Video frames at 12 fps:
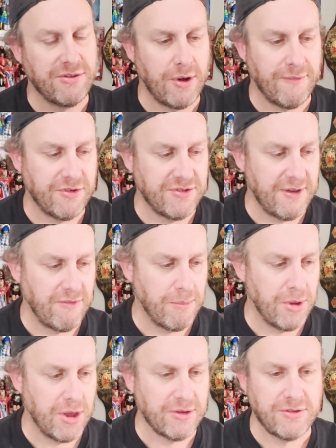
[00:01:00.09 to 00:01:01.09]
when I saw it for
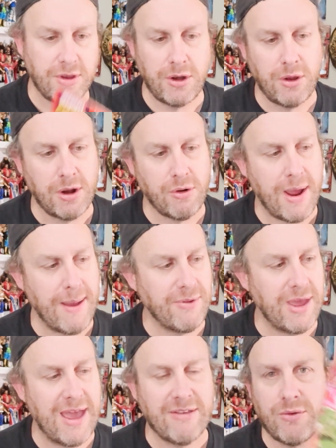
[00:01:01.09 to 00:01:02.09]
$7. So, I
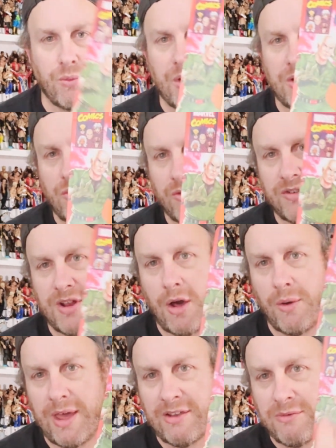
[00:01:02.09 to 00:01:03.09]
grabbed it. It has a retro
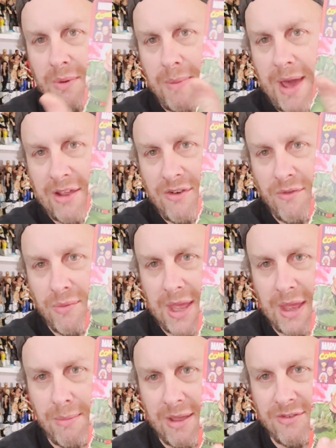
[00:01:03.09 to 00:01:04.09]
style X-Men packaging from
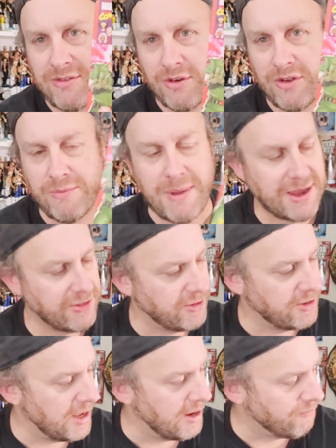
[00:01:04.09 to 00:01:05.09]
the animated series back in
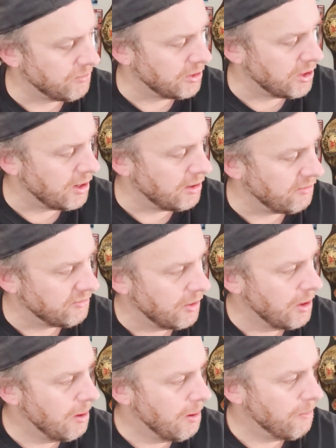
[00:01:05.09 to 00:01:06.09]
the day from the 90s.
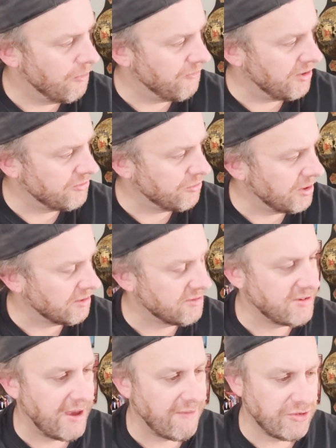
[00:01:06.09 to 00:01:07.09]
Professor
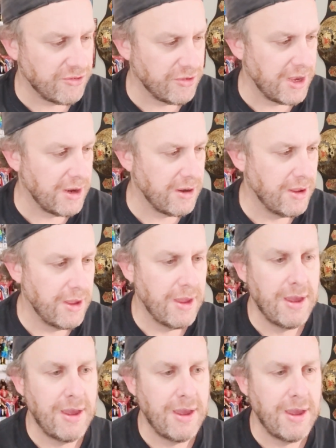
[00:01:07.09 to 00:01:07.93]
X, Savage Land.